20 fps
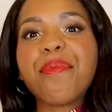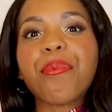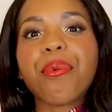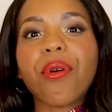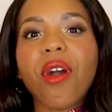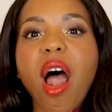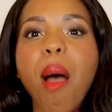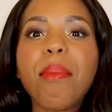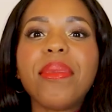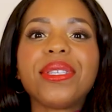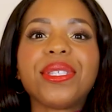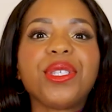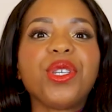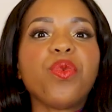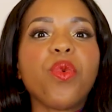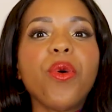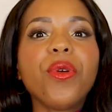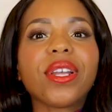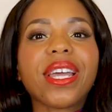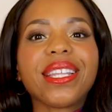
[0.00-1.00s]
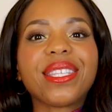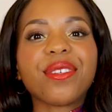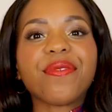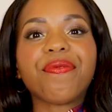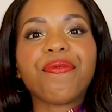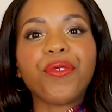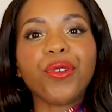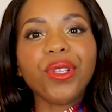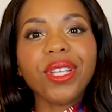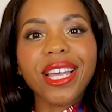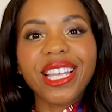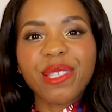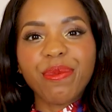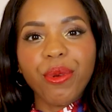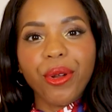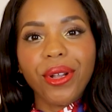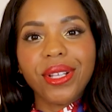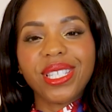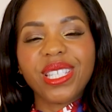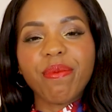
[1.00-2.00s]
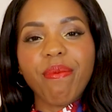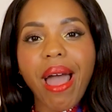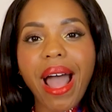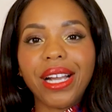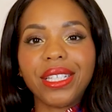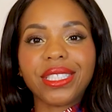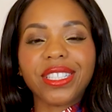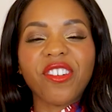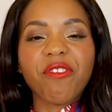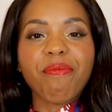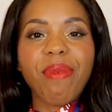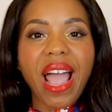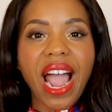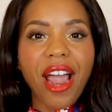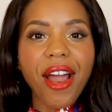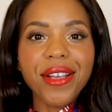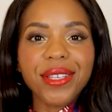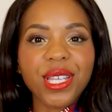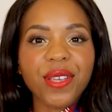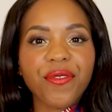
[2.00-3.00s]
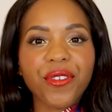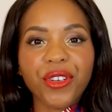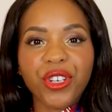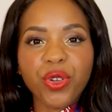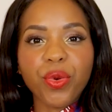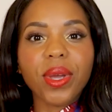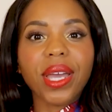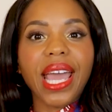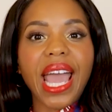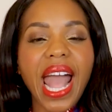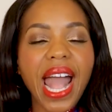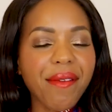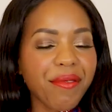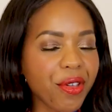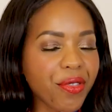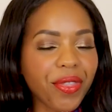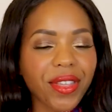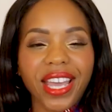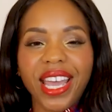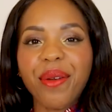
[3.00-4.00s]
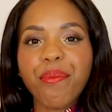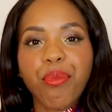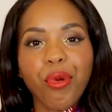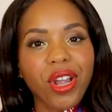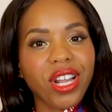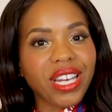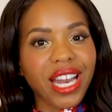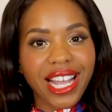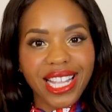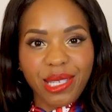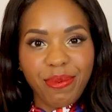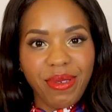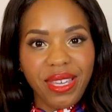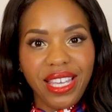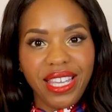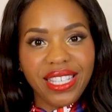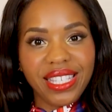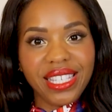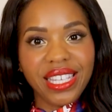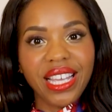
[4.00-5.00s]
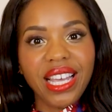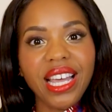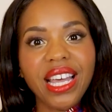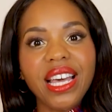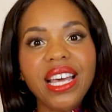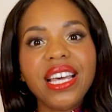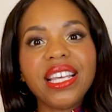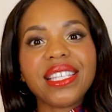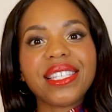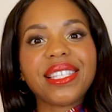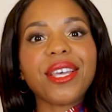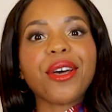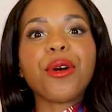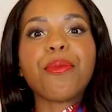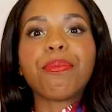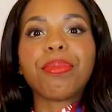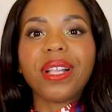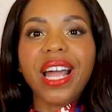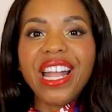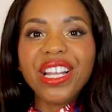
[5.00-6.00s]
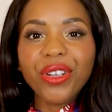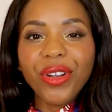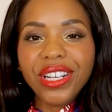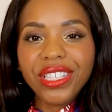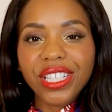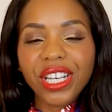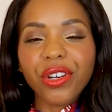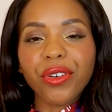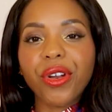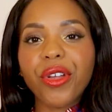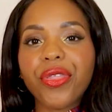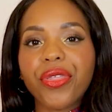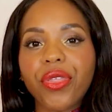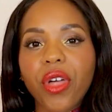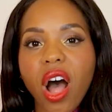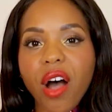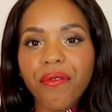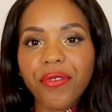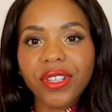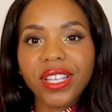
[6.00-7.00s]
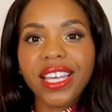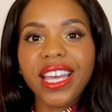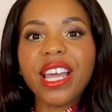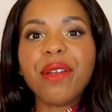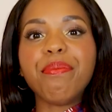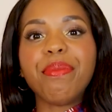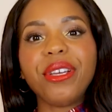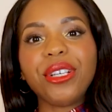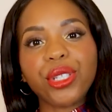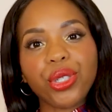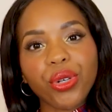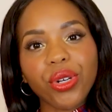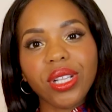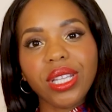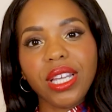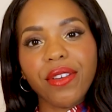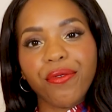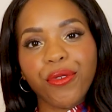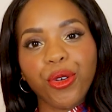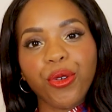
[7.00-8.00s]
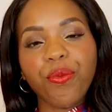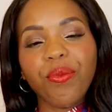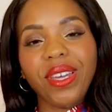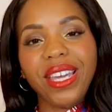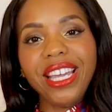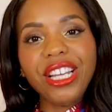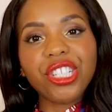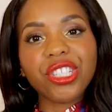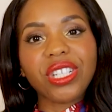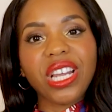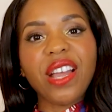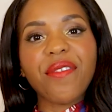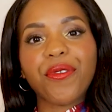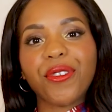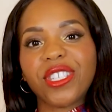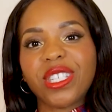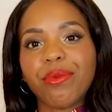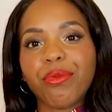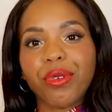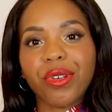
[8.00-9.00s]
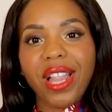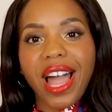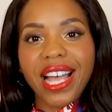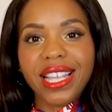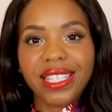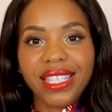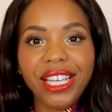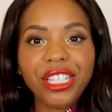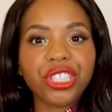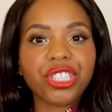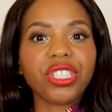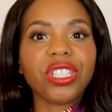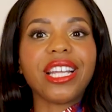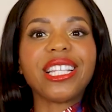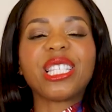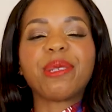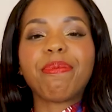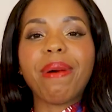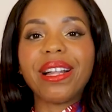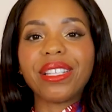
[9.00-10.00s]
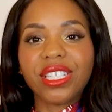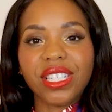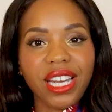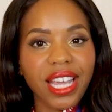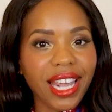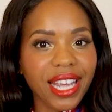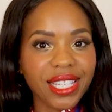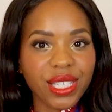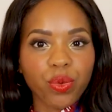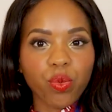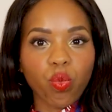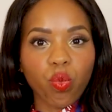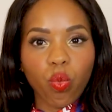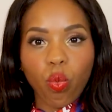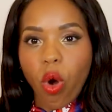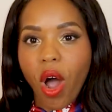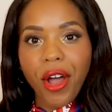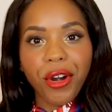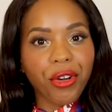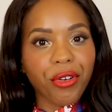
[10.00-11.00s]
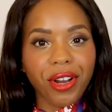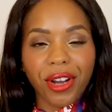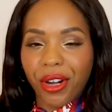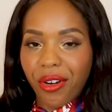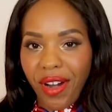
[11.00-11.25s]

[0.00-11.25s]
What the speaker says: promise you won't get to fully experience the magic of Paris if you're doing everything at breakneck speeds. So plan your itinerary thoughtfully and be sure to leave room each day for some relaxation and spontaneous wandering